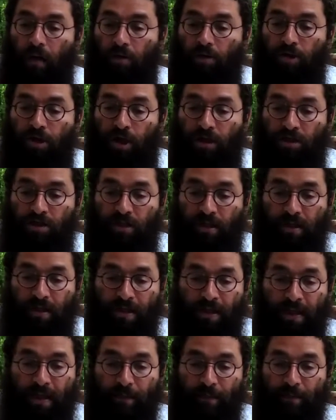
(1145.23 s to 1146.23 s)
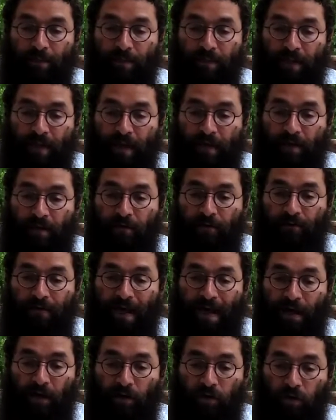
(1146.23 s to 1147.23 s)
just to keep their
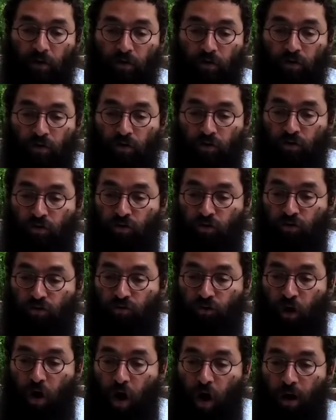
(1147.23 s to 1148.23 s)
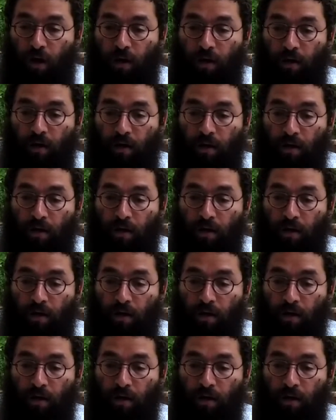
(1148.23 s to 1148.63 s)
values strong.